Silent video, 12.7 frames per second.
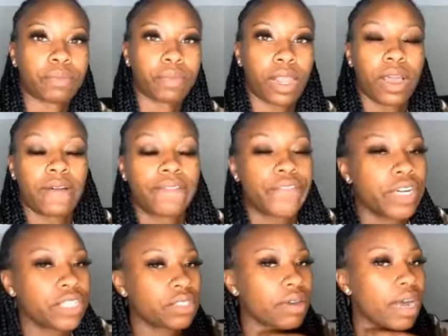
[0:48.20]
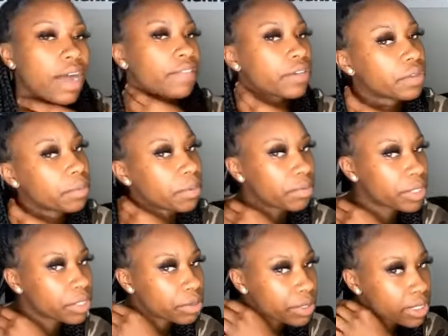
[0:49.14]
42 Alpha Human
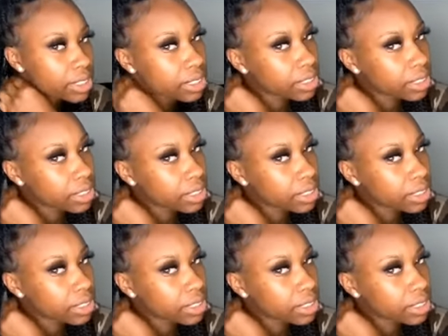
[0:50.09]
Resources.